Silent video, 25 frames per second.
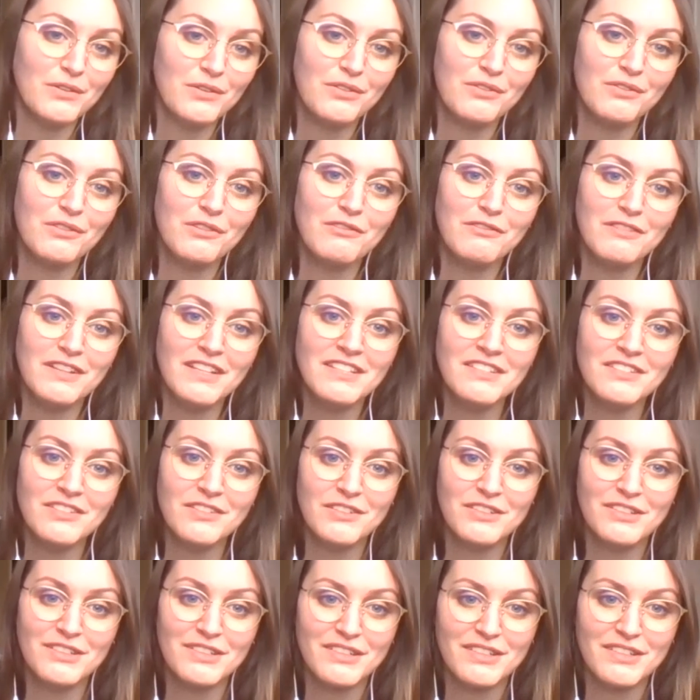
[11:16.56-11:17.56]
So through
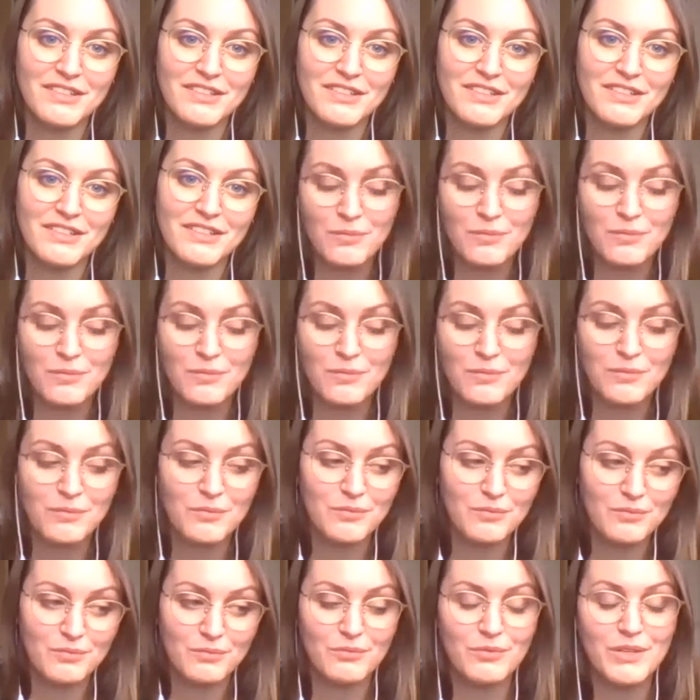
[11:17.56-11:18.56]
research,
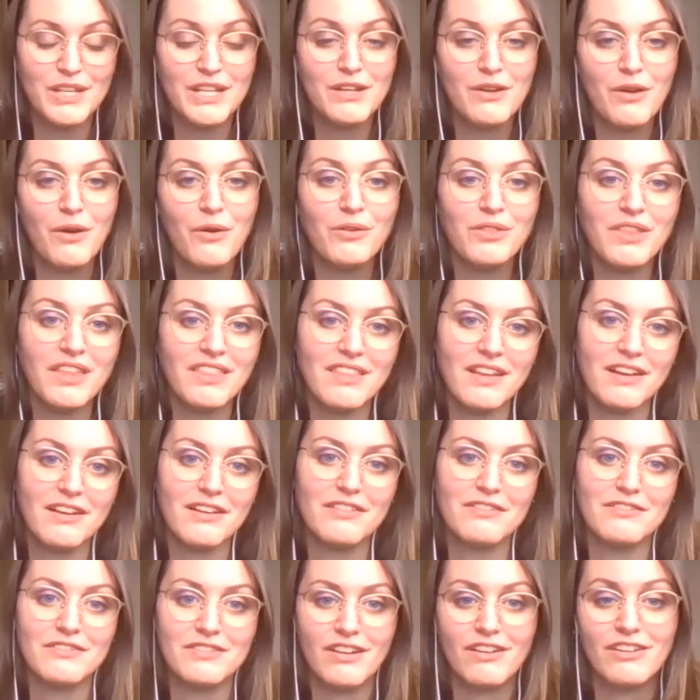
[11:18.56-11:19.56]
we know that
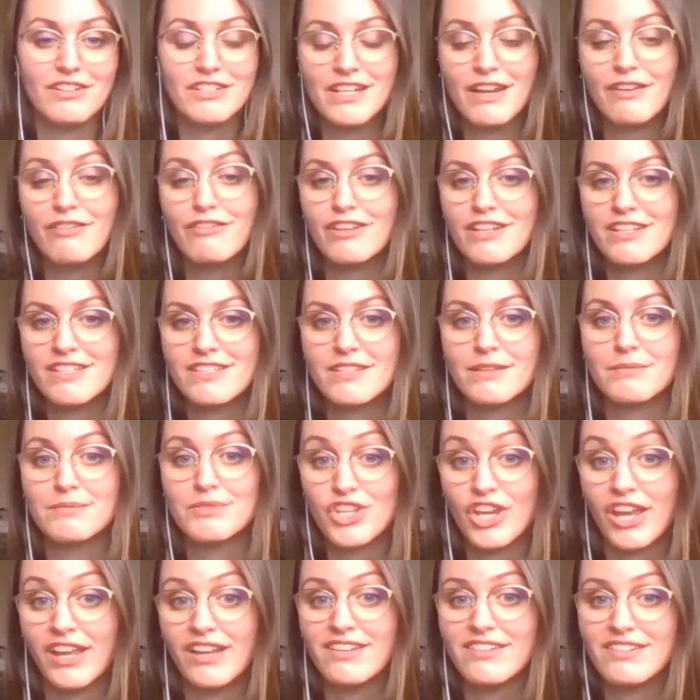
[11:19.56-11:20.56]
there are definitely
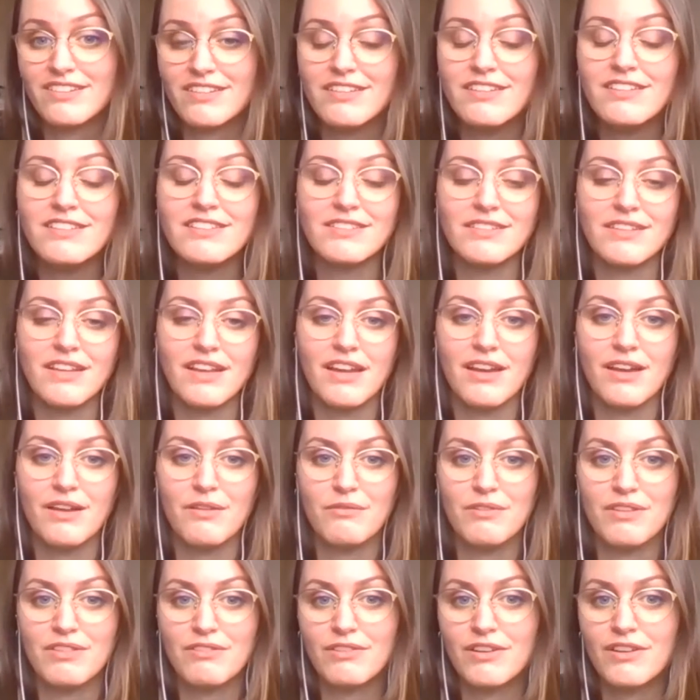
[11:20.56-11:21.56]
some changes
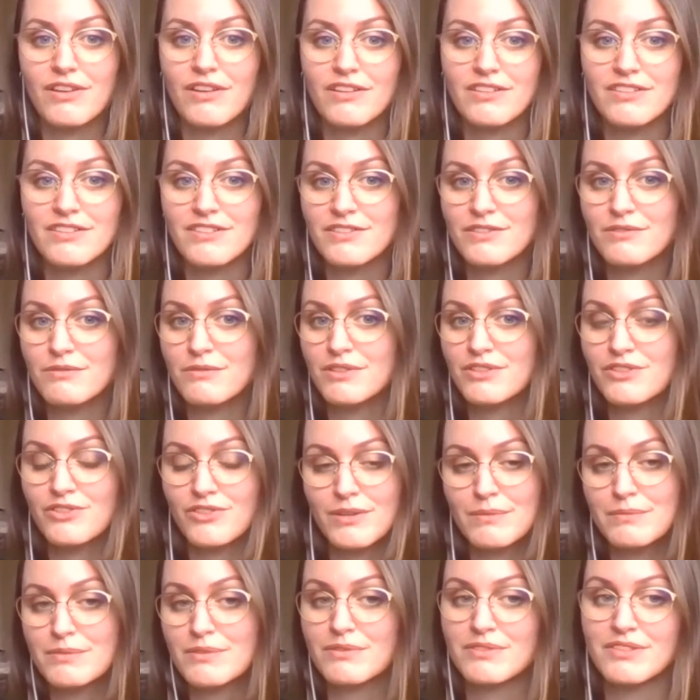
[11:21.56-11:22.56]
with regards to
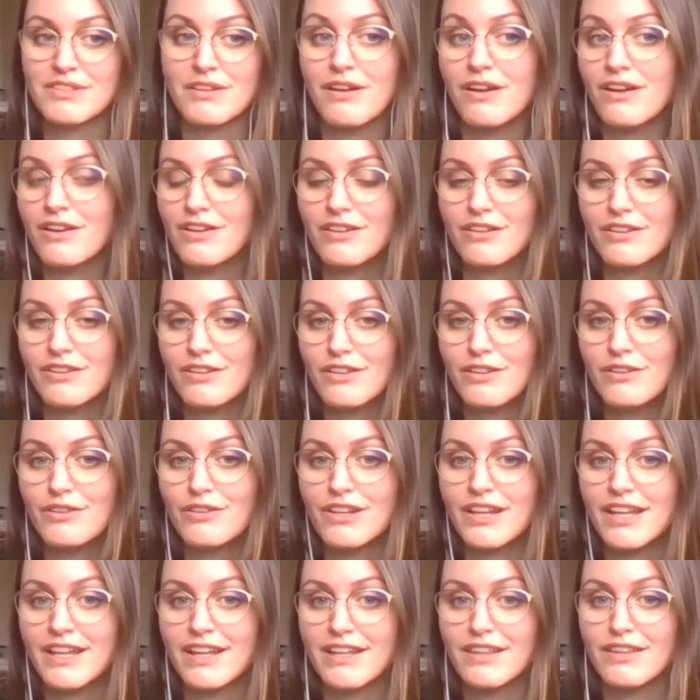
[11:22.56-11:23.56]
what trips are going to
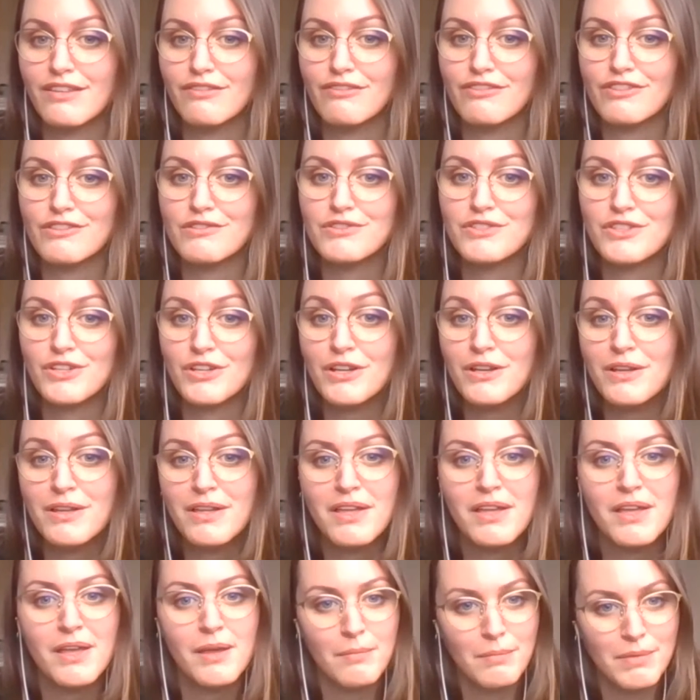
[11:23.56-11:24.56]
look like in the
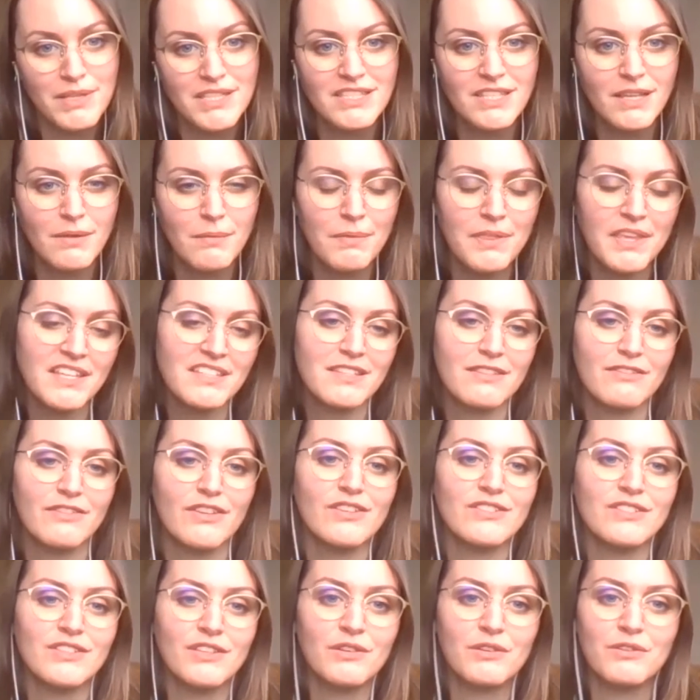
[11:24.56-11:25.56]
future, but some things
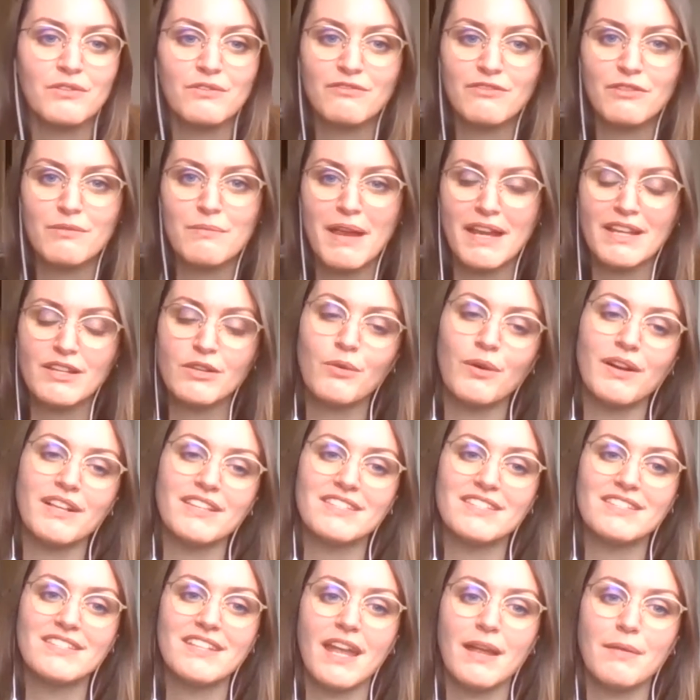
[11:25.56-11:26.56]
have also remained
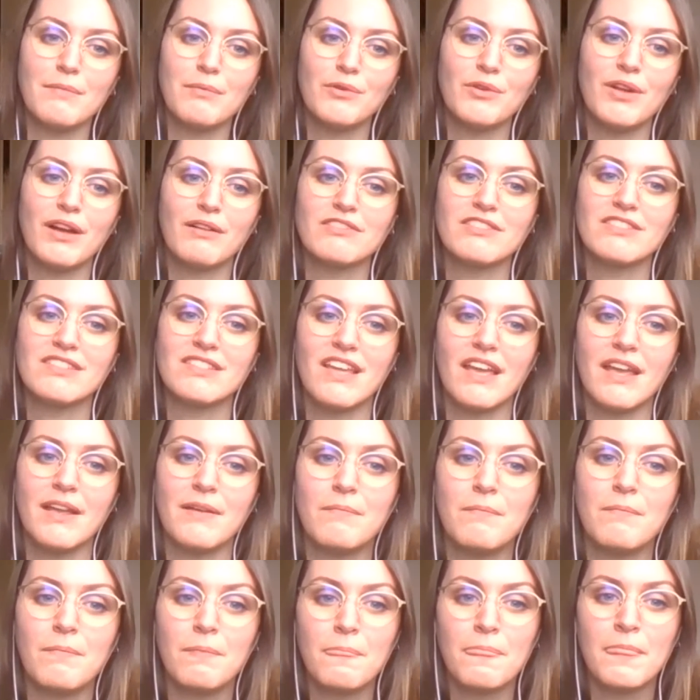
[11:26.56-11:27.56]
quite stable, I would
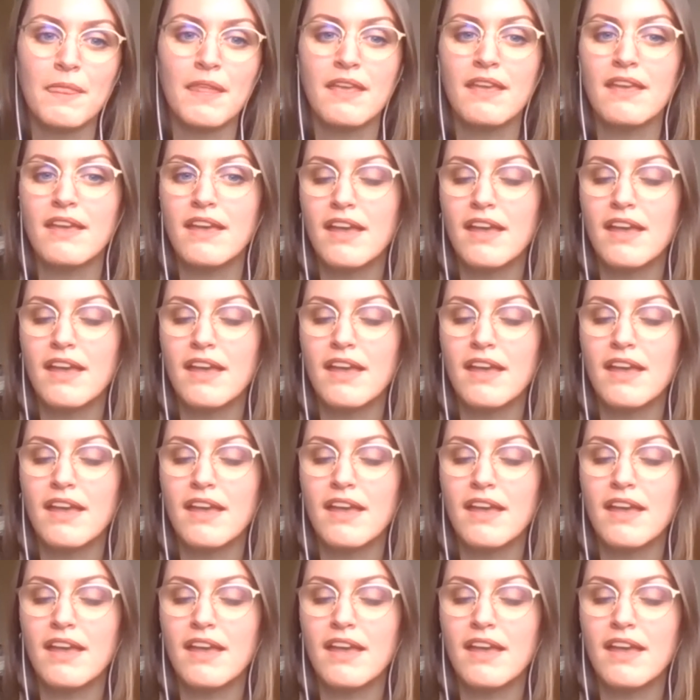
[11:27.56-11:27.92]
say.